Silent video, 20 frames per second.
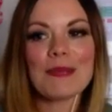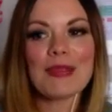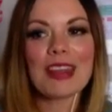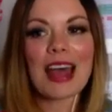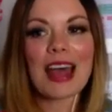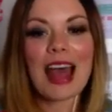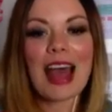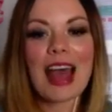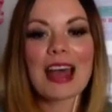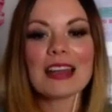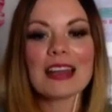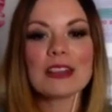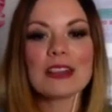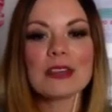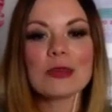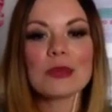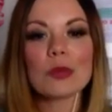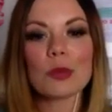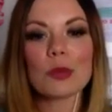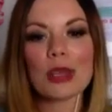
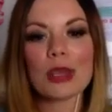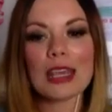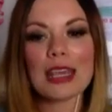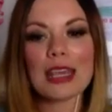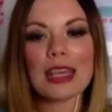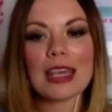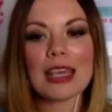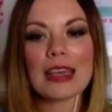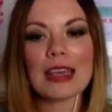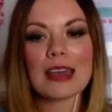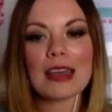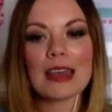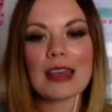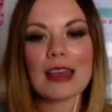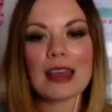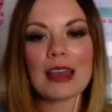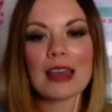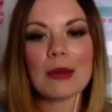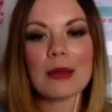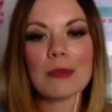And
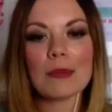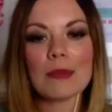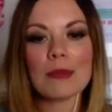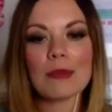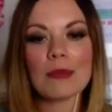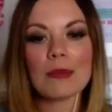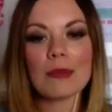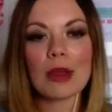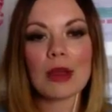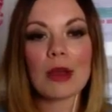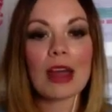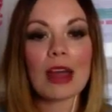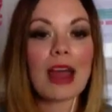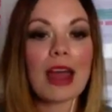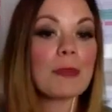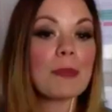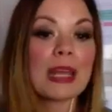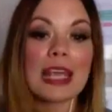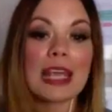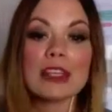our
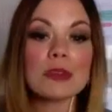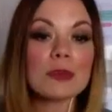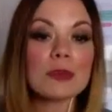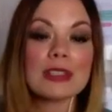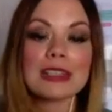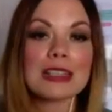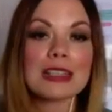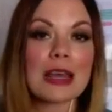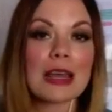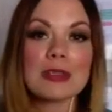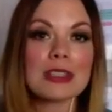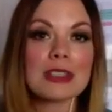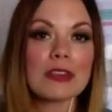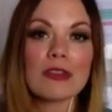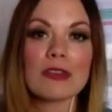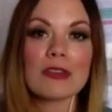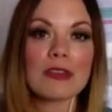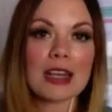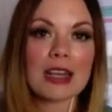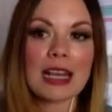application was accepted
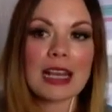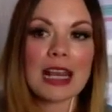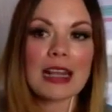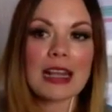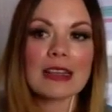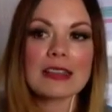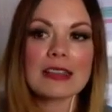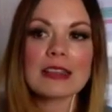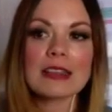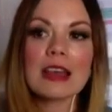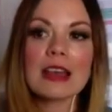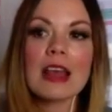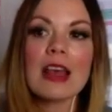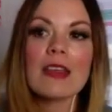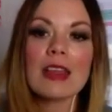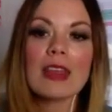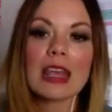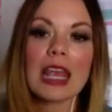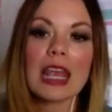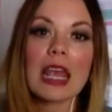to refinance.
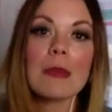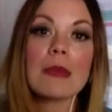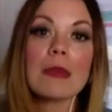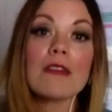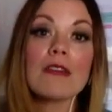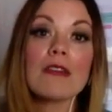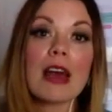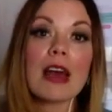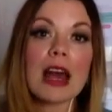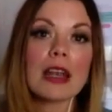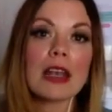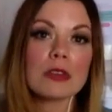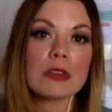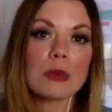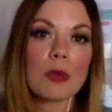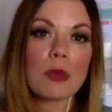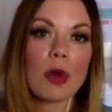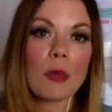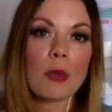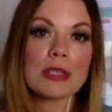They came in and valued the
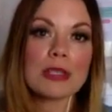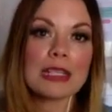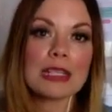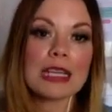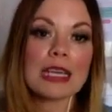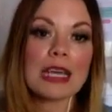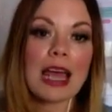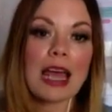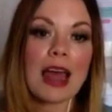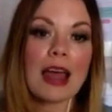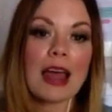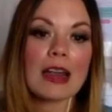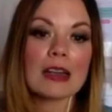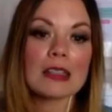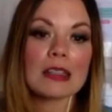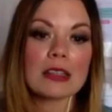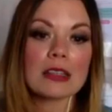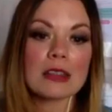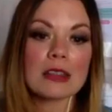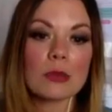property,
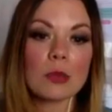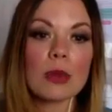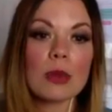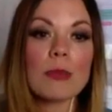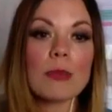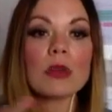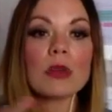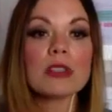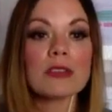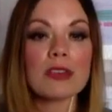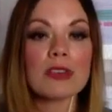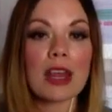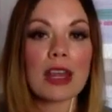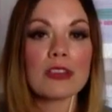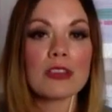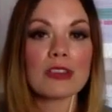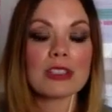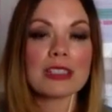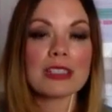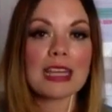and we bought it for
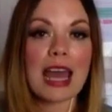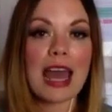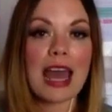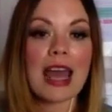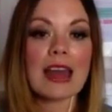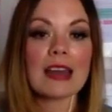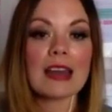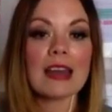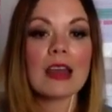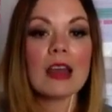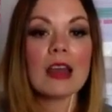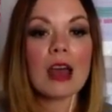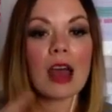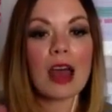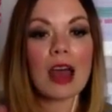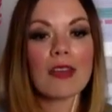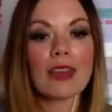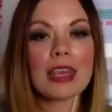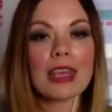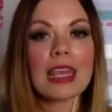110,
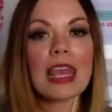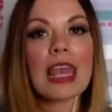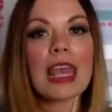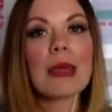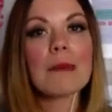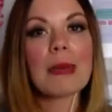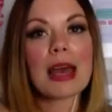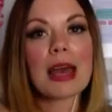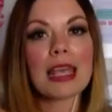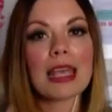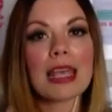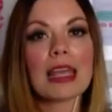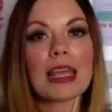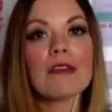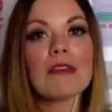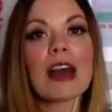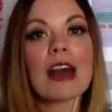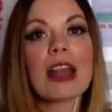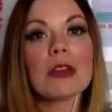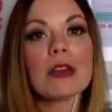and they came back in
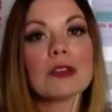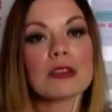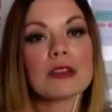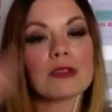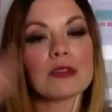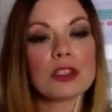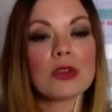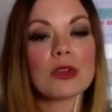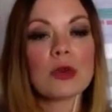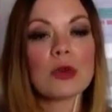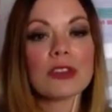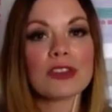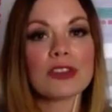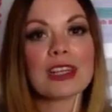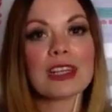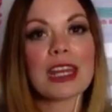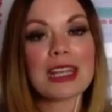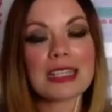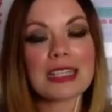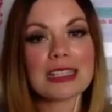and valued it for
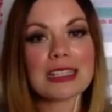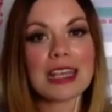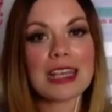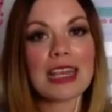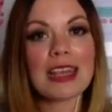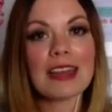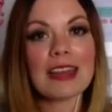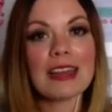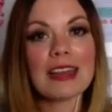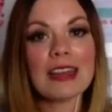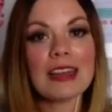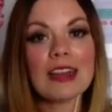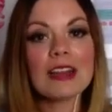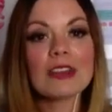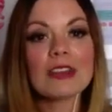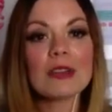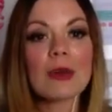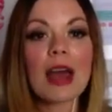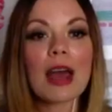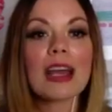290.
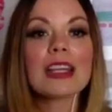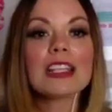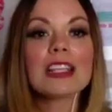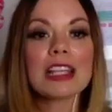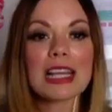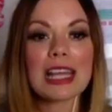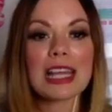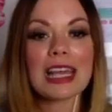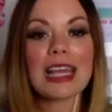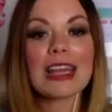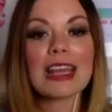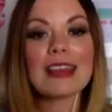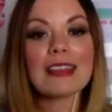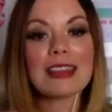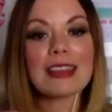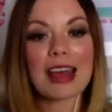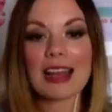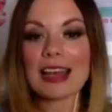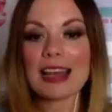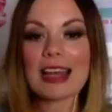So actually,
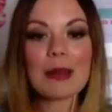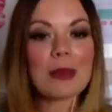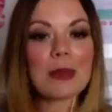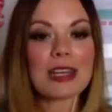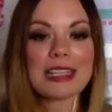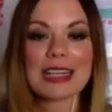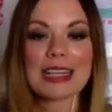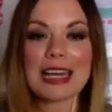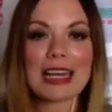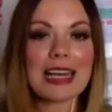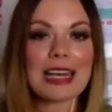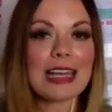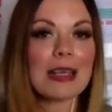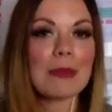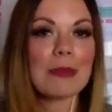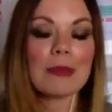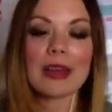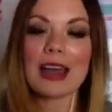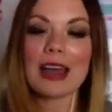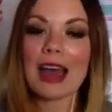that little bit of
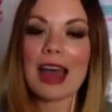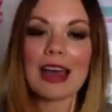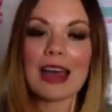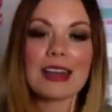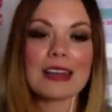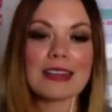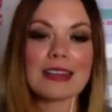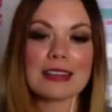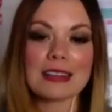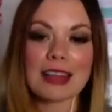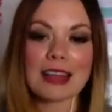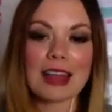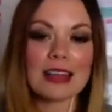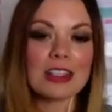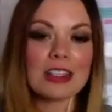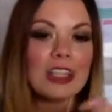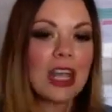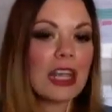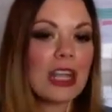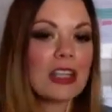time and
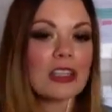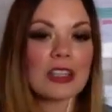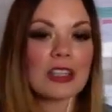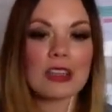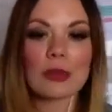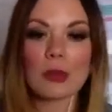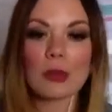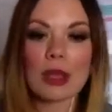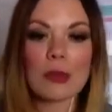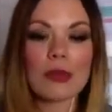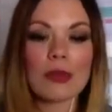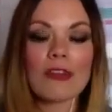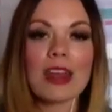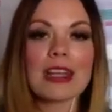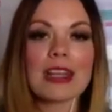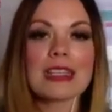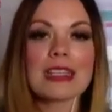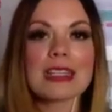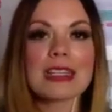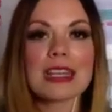changing the way we
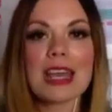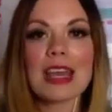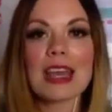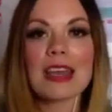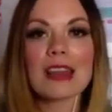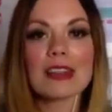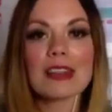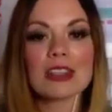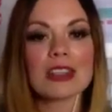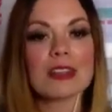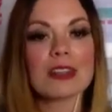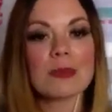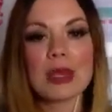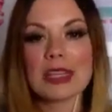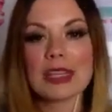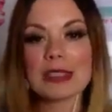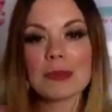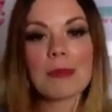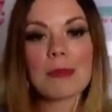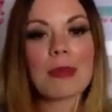rented it just
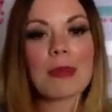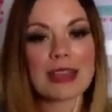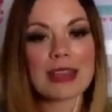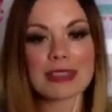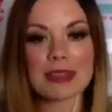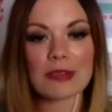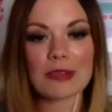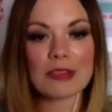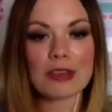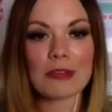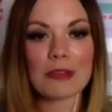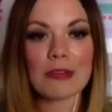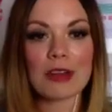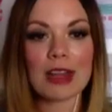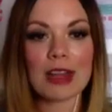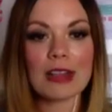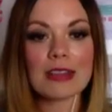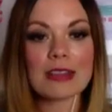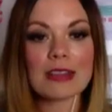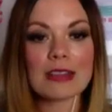made a massive
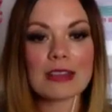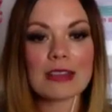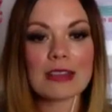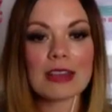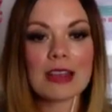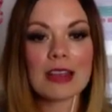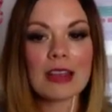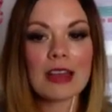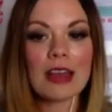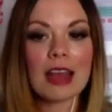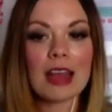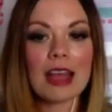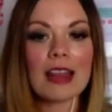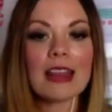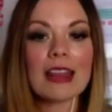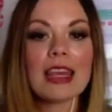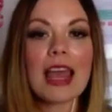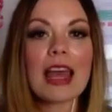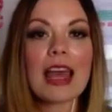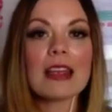difference. In
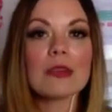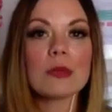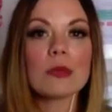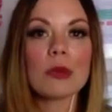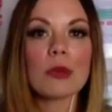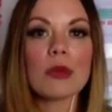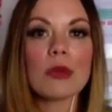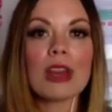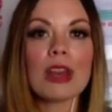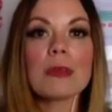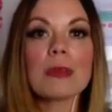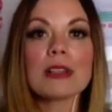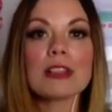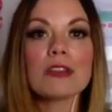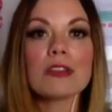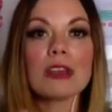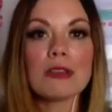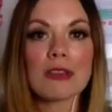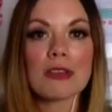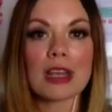the end, we were able to
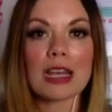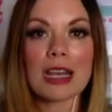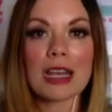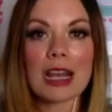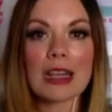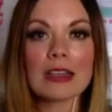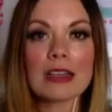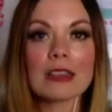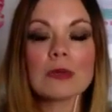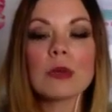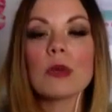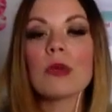refinance.